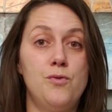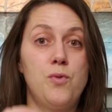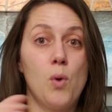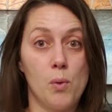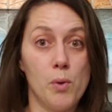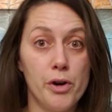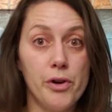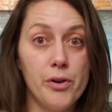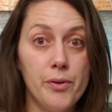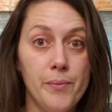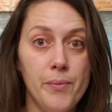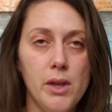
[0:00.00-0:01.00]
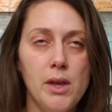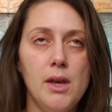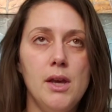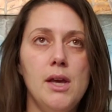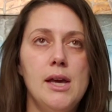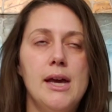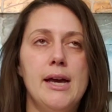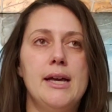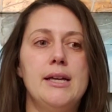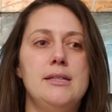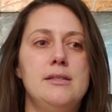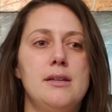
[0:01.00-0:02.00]
forward.
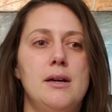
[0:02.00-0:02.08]
And